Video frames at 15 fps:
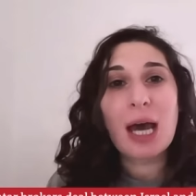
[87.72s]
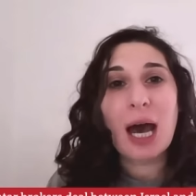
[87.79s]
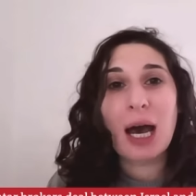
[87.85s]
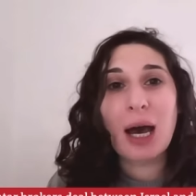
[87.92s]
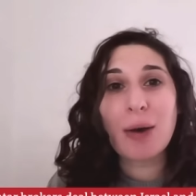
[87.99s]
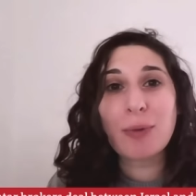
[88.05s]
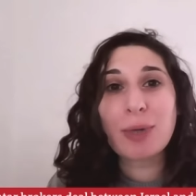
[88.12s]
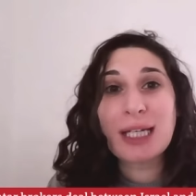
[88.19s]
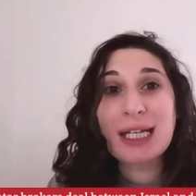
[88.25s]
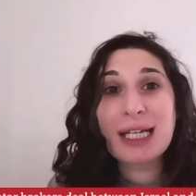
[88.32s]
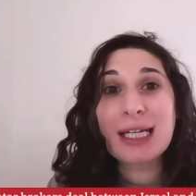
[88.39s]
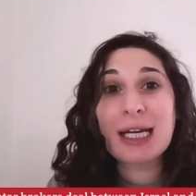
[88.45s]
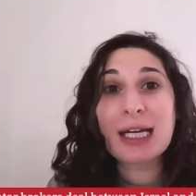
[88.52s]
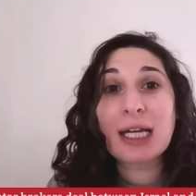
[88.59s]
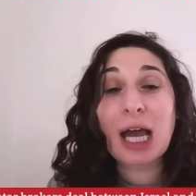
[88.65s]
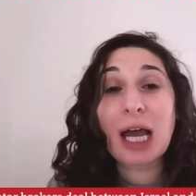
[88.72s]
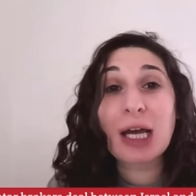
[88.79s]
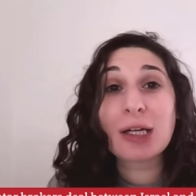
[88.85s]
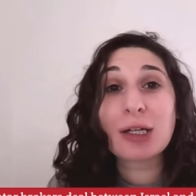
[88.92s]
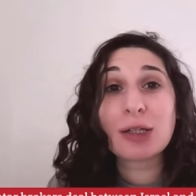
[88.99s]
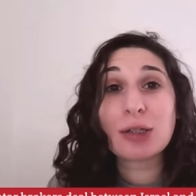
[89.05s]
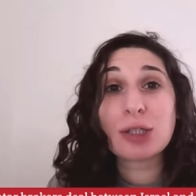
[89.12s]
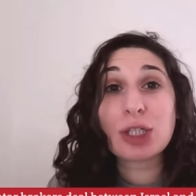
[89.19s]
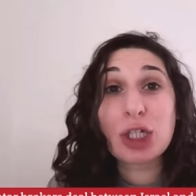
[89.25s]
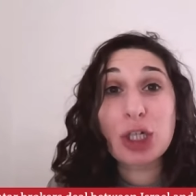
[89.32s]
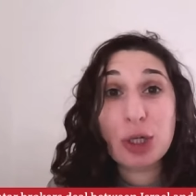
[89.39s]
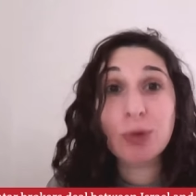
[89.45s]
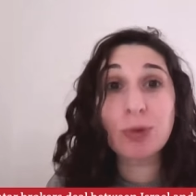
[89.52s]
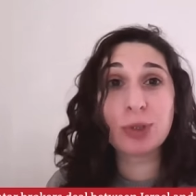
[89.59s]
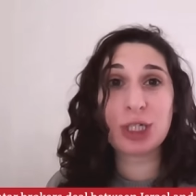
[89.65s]
Uh, we need a, a
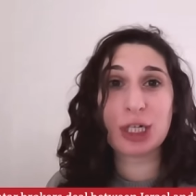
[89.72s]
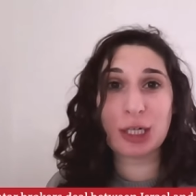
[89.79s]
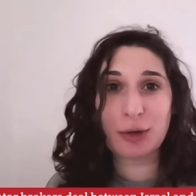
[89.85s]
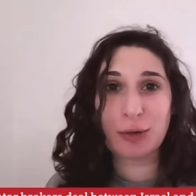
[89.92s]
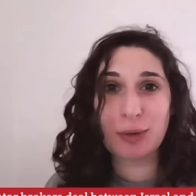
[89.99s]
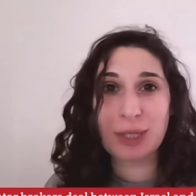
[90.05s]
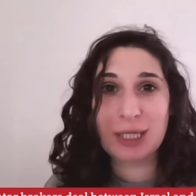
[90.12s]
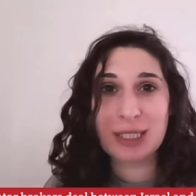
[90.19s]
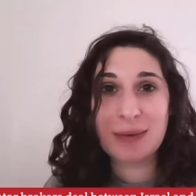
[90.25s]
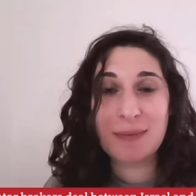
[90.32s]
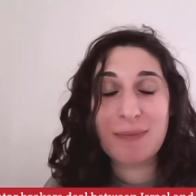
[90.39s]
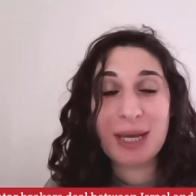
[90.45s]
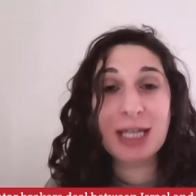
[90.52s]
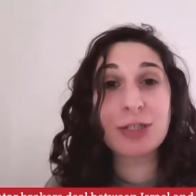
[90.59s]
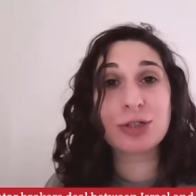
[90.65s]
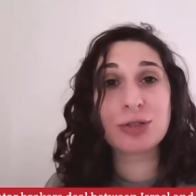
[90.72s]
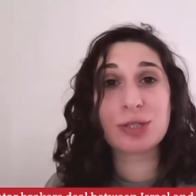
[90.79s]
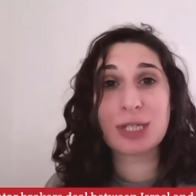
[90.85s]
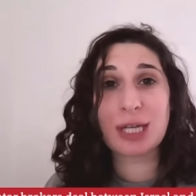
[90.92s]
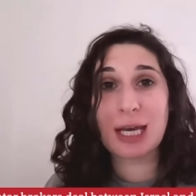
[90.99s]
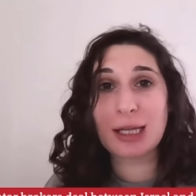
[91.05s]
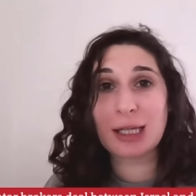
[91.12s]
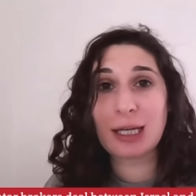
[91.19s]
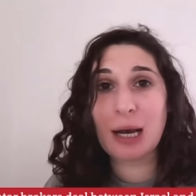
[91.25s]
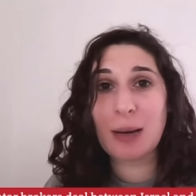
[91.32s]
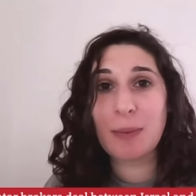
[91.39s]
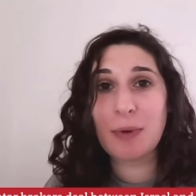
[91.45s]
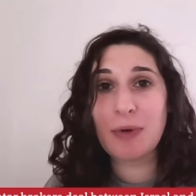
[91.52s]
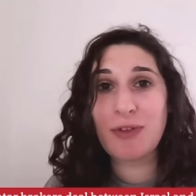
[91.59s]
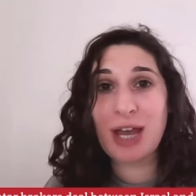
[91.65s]
huge increase, a major scaling
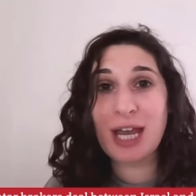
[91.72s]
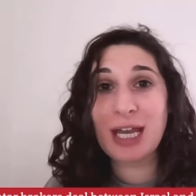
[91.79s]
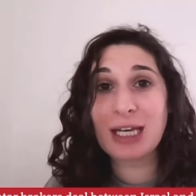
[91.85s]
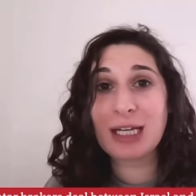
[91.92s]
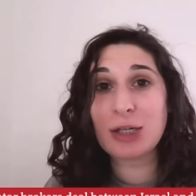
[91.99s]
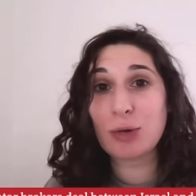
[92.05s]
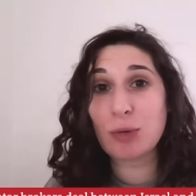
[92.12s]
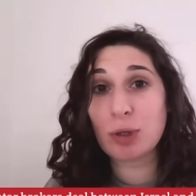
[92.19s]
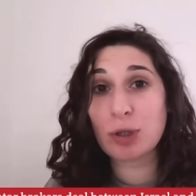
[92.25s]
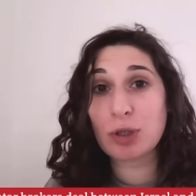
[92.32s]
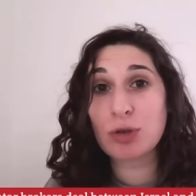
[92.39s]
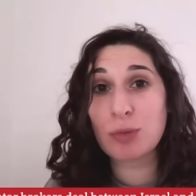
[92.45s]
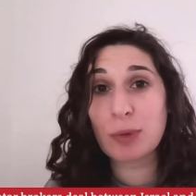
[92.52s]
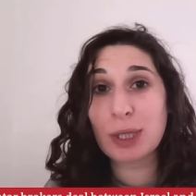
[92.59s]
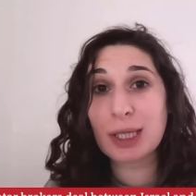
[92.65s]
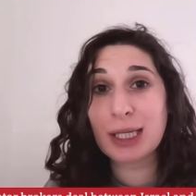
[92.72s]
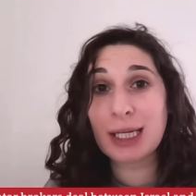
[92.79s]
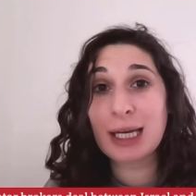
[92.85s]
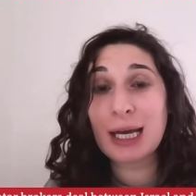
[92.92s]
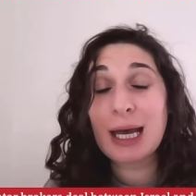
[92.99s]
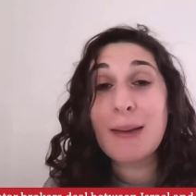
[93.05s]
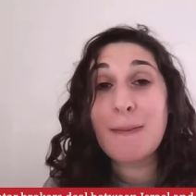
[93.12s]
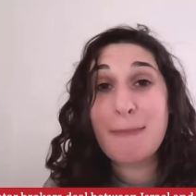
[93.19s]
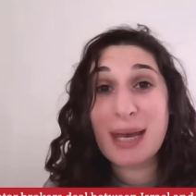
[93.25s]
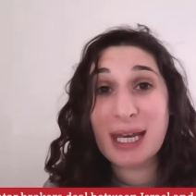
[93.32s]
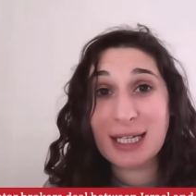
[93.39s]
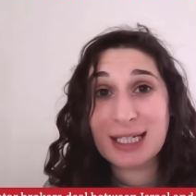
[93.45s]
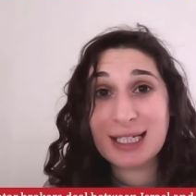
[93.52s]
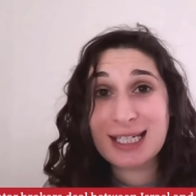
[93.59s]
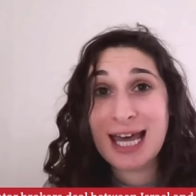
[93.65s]
up of aid in order to really
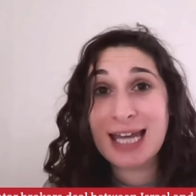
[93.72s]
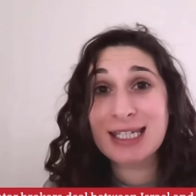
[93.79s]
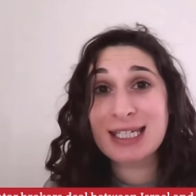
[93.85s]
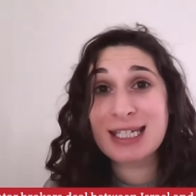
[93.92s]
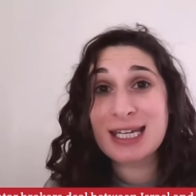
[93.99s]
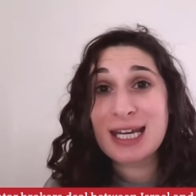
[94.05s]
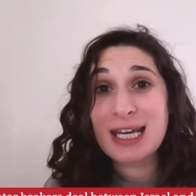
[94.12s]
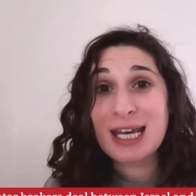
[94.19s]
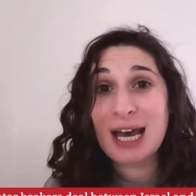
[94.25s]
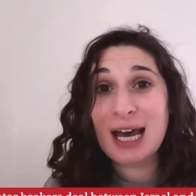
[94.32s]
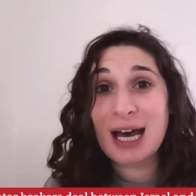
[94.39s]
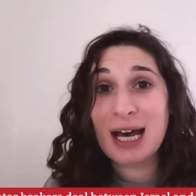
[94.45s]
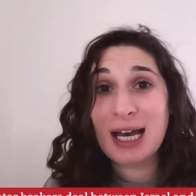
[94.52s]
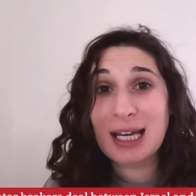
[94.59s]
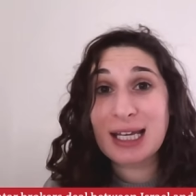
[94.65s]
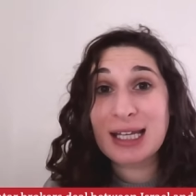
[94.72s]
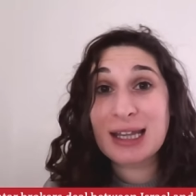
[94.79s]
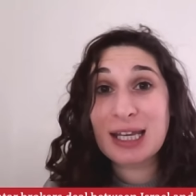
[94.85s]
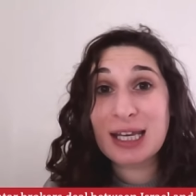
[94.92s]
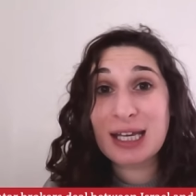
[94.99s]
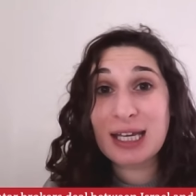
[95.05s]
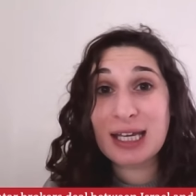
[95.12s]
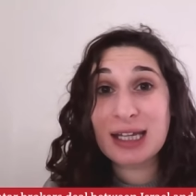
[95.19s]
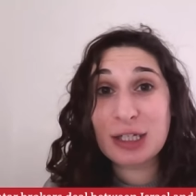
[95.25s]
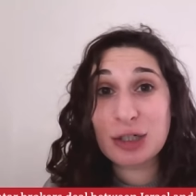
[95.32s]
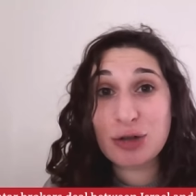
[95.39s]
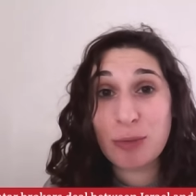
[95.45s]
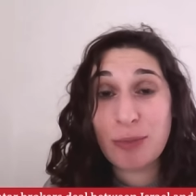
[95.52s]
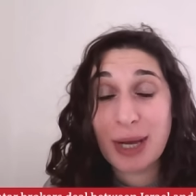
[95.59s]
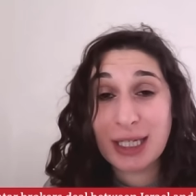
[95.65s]
make a dent uh, in the in the
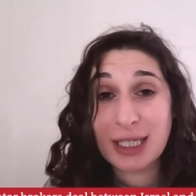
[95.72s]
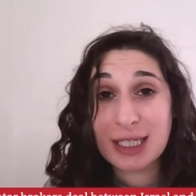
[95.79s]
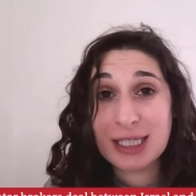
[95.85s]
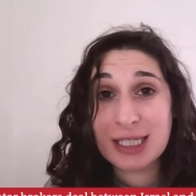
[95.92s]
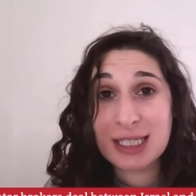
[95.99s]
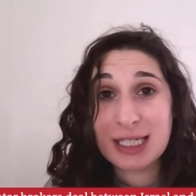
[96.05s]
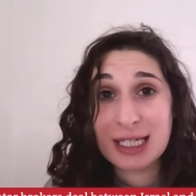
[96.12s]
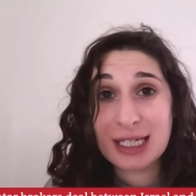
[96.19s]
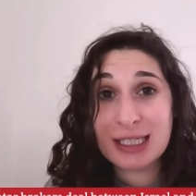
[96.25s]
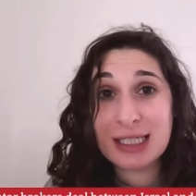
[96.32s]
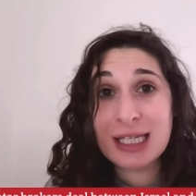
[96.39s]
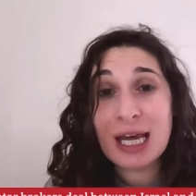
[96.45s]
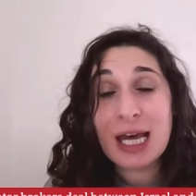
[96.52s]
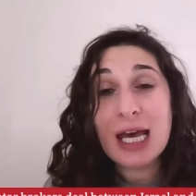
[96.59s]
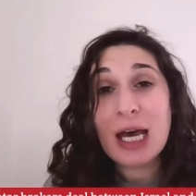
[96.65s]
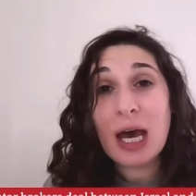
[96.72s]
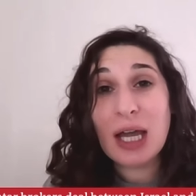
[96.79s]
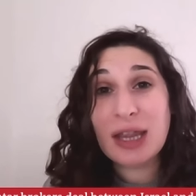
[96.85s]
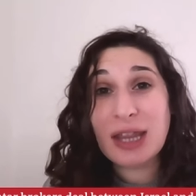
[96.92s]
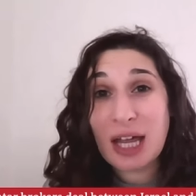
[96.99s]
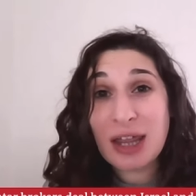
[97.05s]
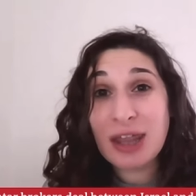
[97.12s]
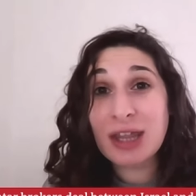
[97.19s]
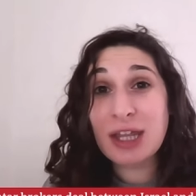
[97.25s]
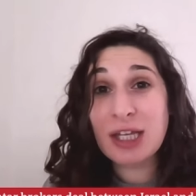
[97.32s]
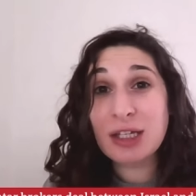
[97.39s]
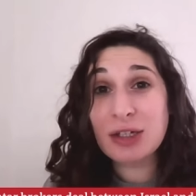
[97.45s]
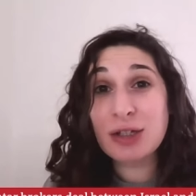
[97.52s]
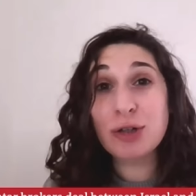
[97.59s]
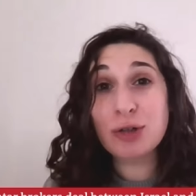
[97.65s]
tremendous needs. The,
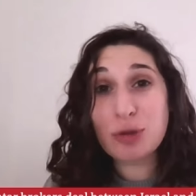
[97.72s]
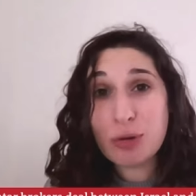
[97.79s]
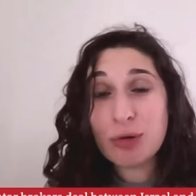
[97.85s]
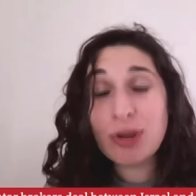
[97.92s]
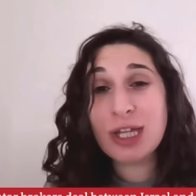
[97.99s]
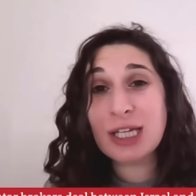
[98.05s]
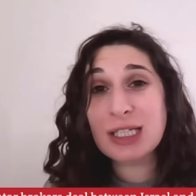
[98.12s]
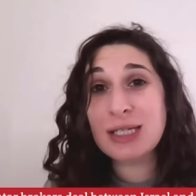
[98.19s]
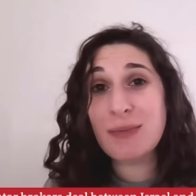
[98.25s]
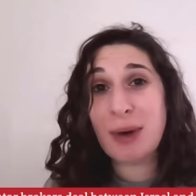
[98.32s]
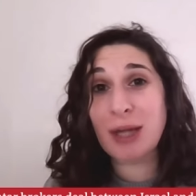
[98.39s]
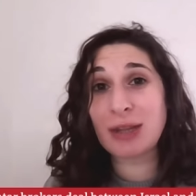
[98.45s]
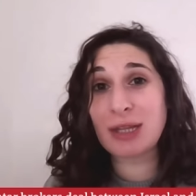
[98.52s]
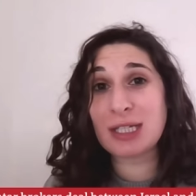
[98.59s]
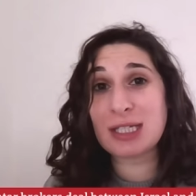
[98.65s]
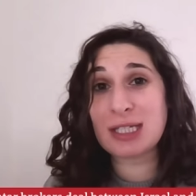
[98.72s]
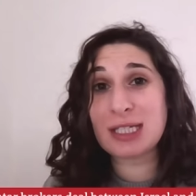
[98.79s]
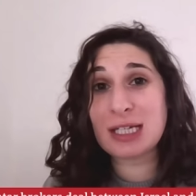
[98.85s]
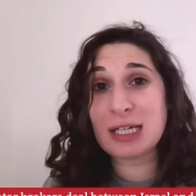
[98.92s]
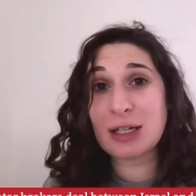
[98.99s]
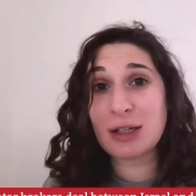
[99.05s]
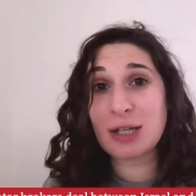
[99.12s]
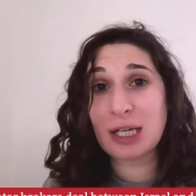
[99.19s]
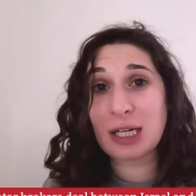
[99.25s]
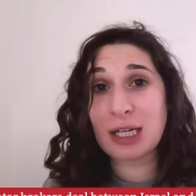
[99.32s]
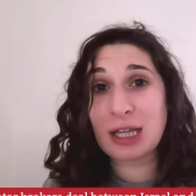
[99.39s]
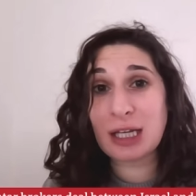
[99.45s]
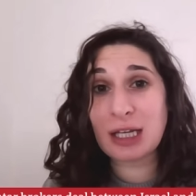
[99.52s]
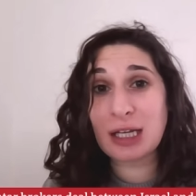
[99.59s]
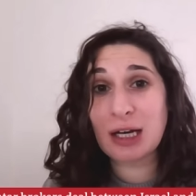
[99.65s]
the, there are two things about this deal that I
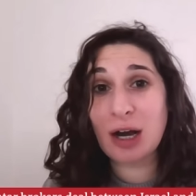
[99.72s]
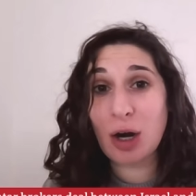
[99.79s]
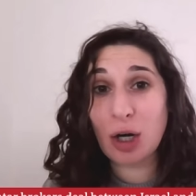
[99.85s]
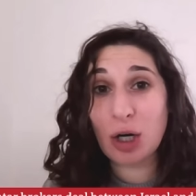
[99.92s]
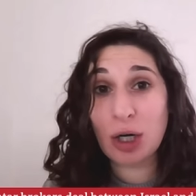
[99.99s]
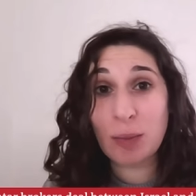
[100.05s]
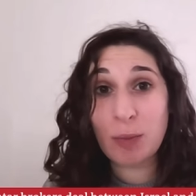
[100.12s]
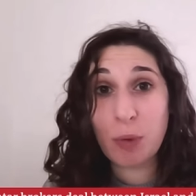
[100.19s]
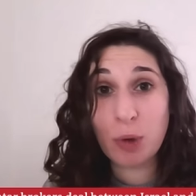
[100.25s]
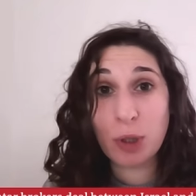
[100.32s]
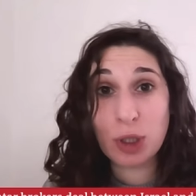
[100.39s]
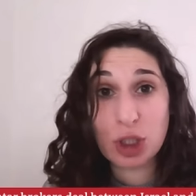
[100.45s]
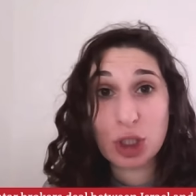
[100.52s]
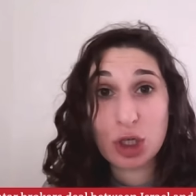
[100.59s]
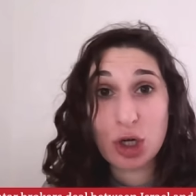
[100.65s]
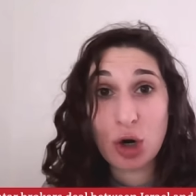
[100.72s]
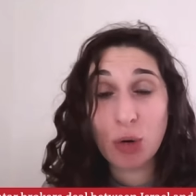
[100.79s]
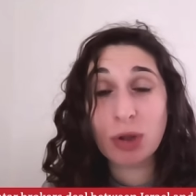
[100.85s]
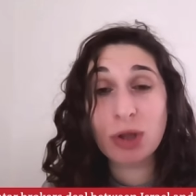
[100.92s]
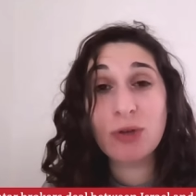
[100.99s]
think are important to note.